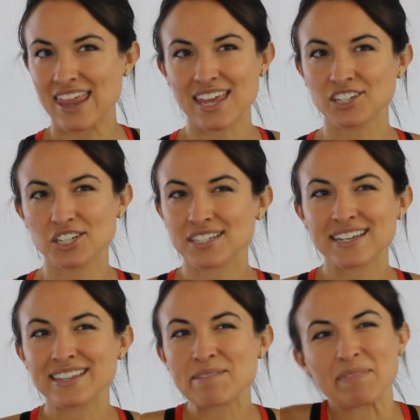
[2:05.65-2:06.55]
and then just
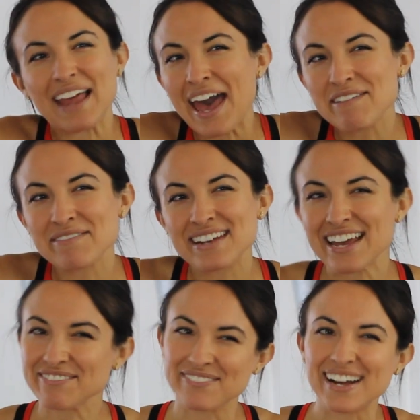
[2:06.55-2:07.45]
seeing them laugh and
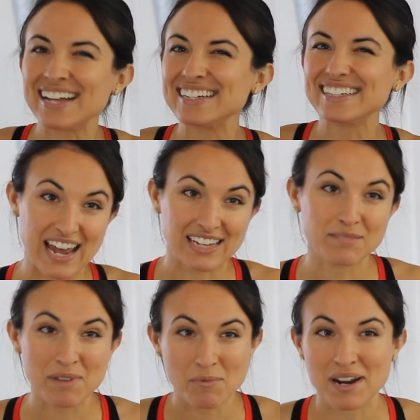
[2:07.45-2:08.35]
have fun and
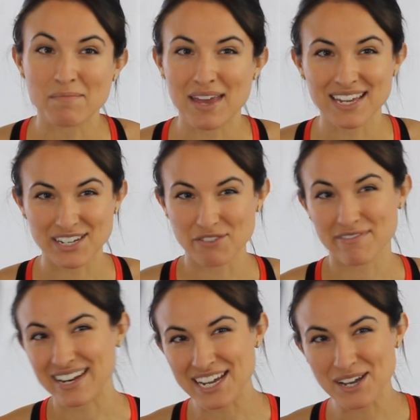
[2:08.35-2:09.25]
ask me when I'm making new
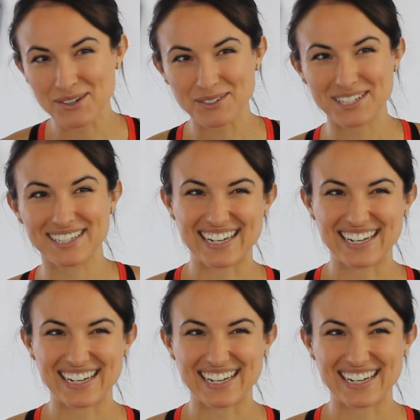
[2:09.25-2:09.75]
videos.